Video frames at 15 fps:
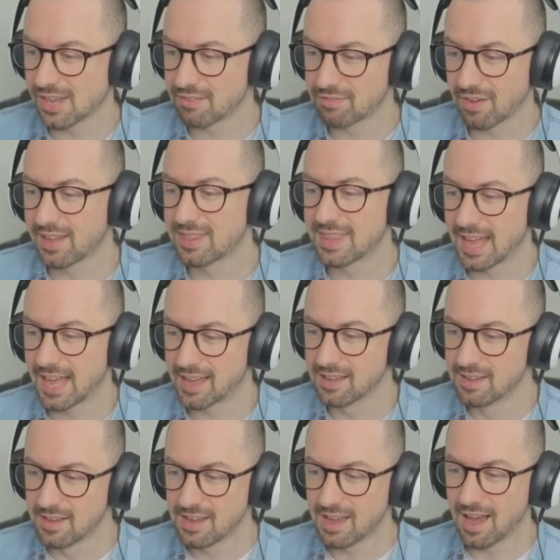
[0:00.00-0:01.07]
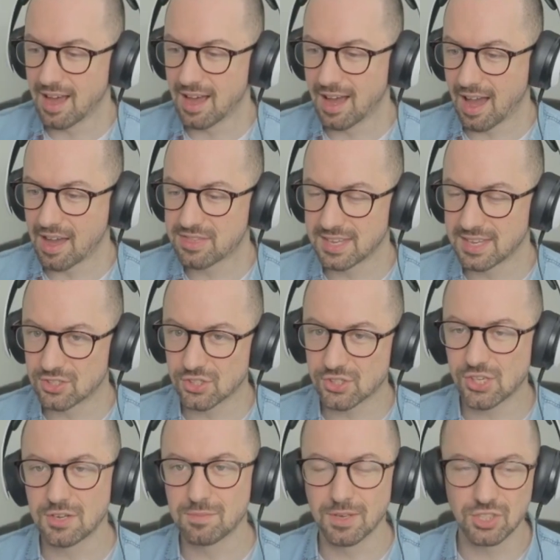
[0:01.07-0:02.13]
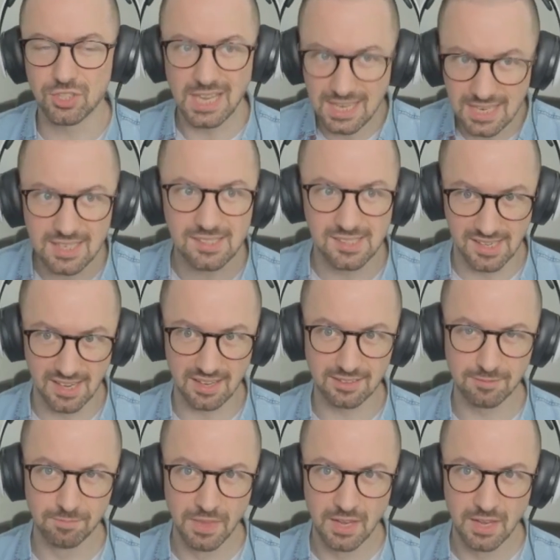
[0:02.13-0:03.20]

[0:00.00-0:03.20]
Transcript: I find that uh, I think just so much easier